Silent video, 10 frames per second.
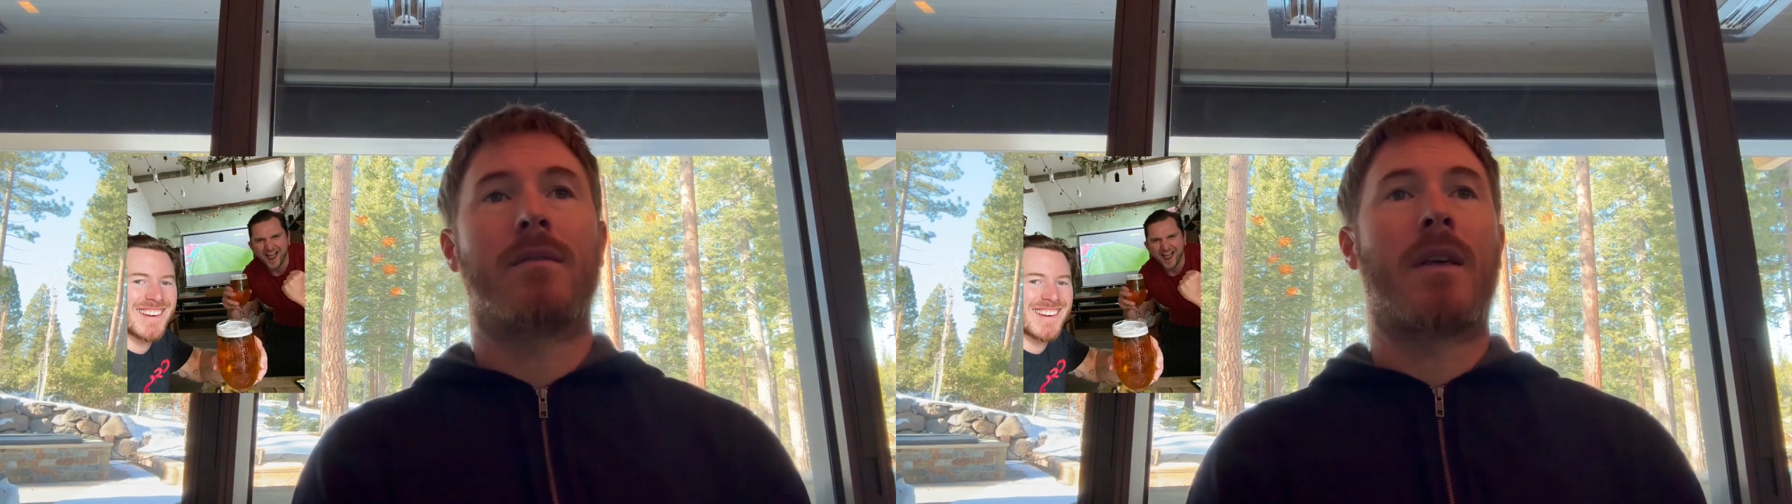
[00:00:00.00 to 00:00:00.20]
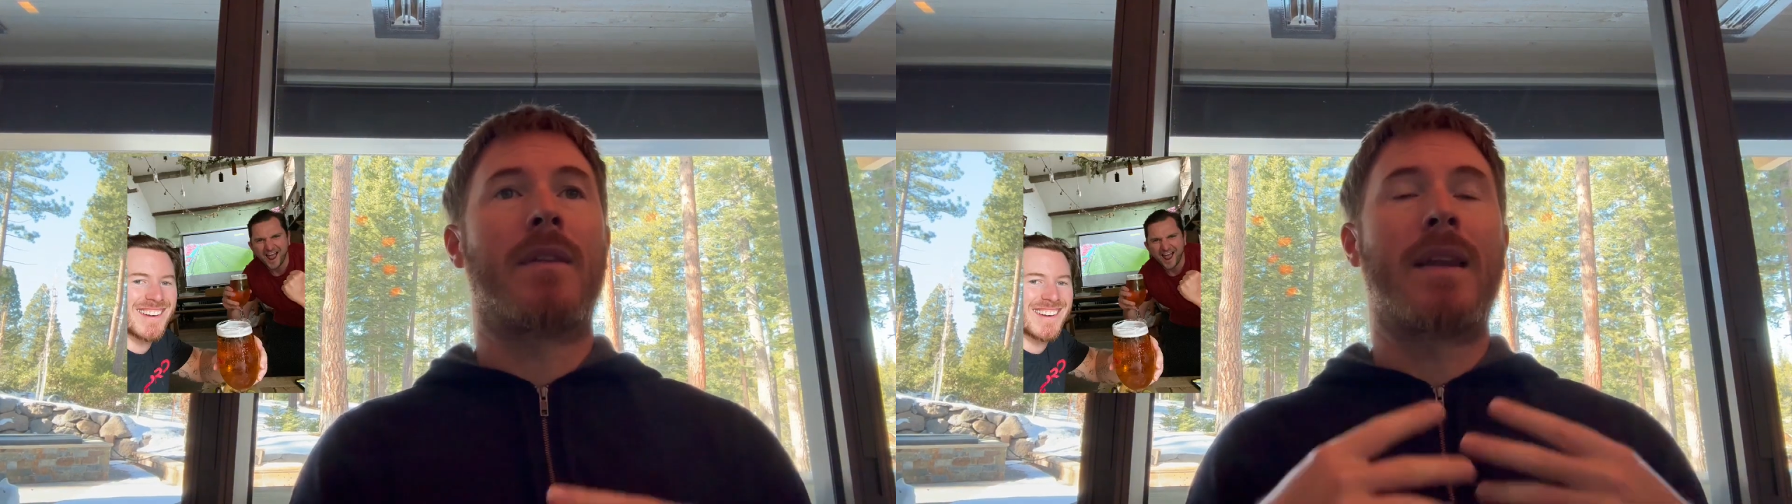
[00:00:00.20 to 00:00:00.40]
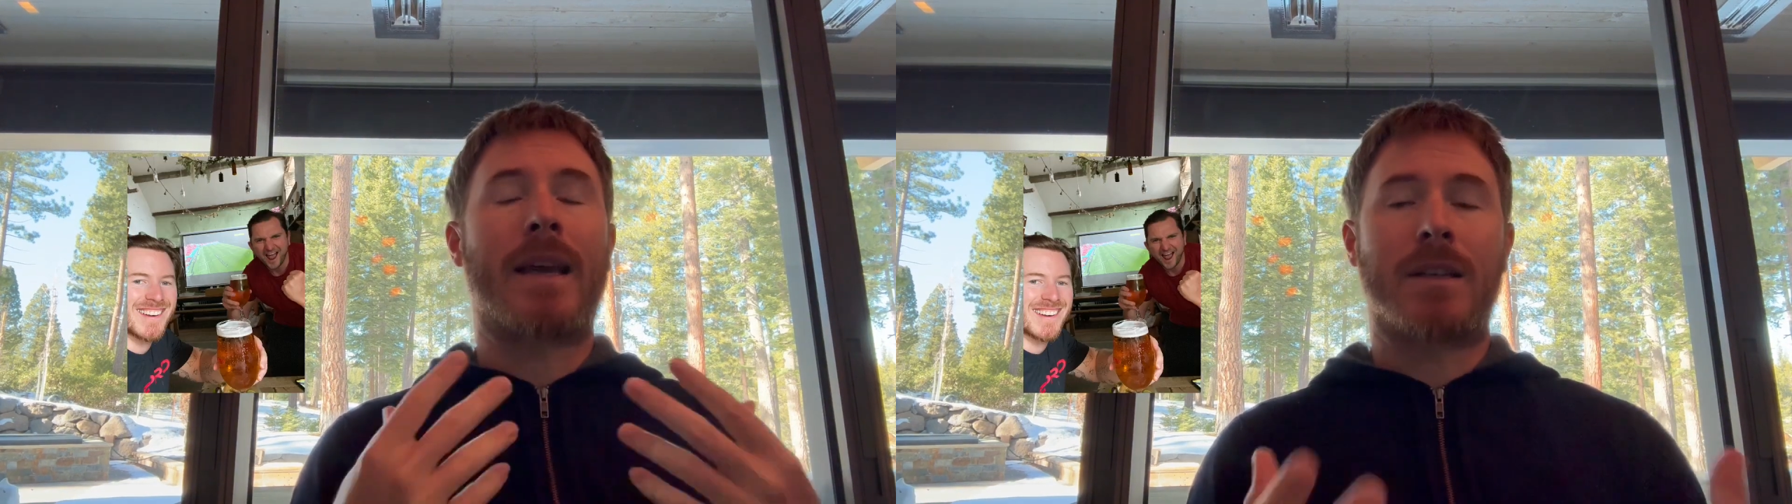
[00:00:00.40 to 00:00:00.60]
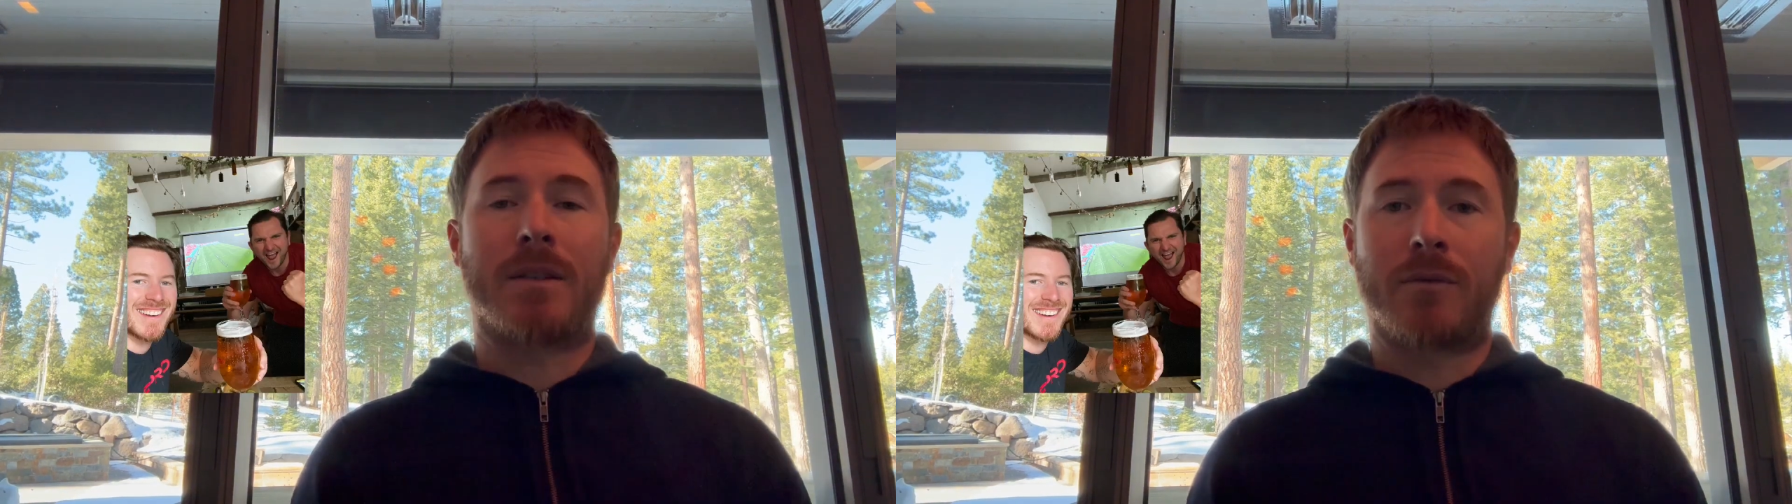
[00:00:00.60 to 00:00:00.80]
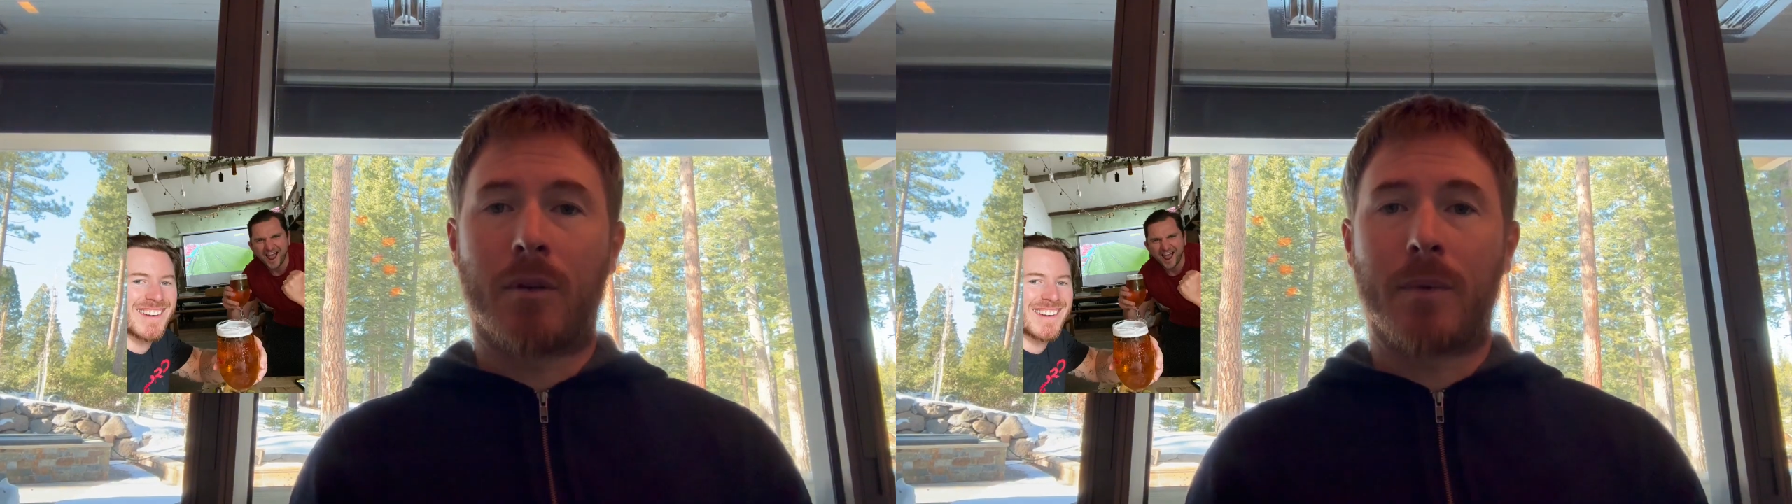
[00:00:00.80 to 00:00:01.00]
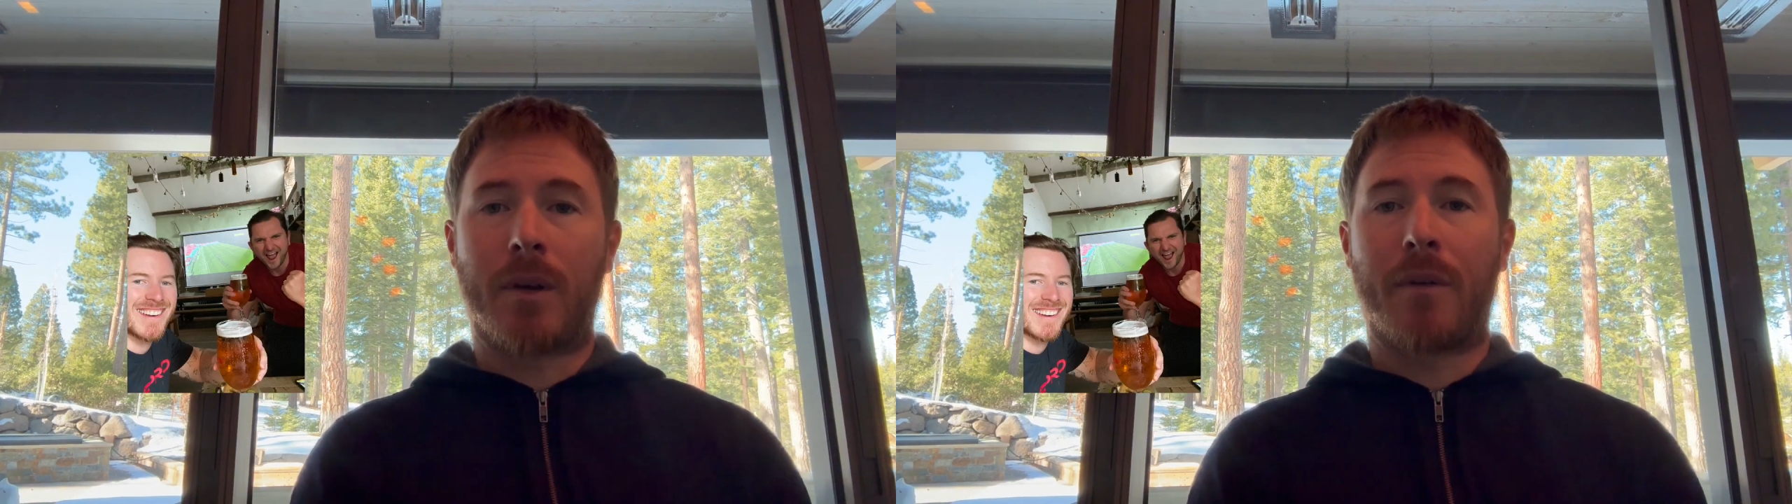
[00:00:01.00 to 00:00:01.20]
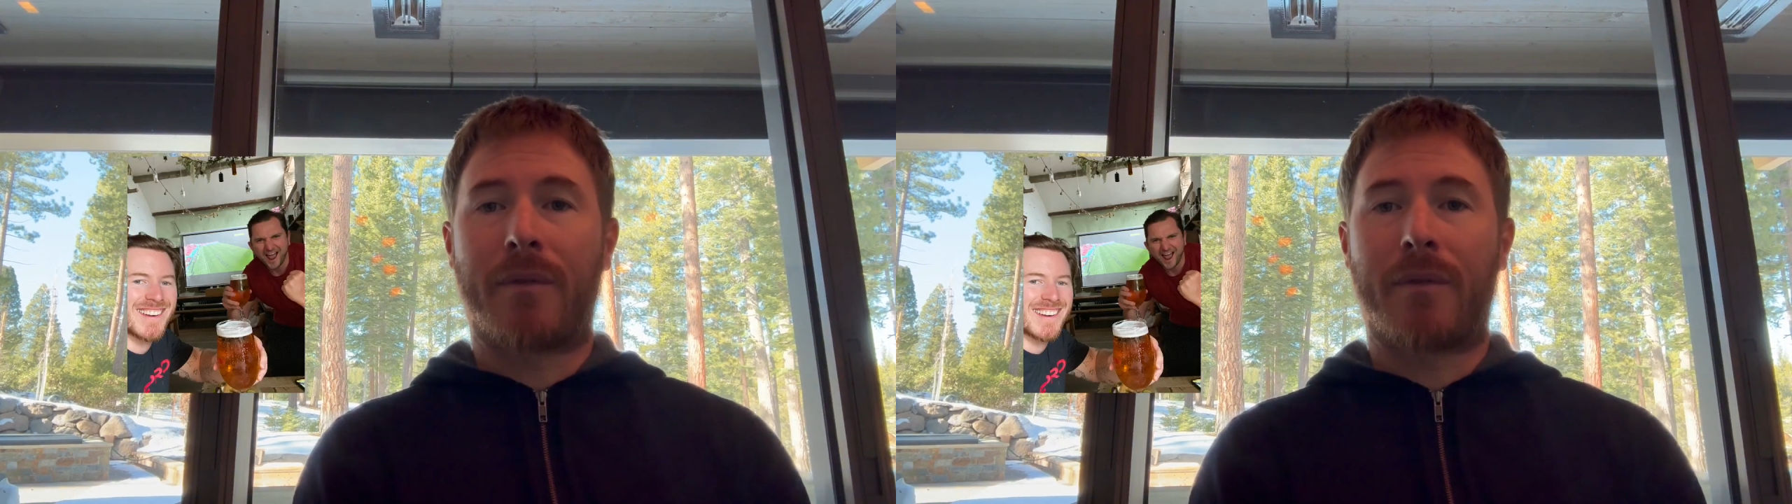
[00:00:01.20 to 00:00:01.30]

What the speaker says: then the negative domino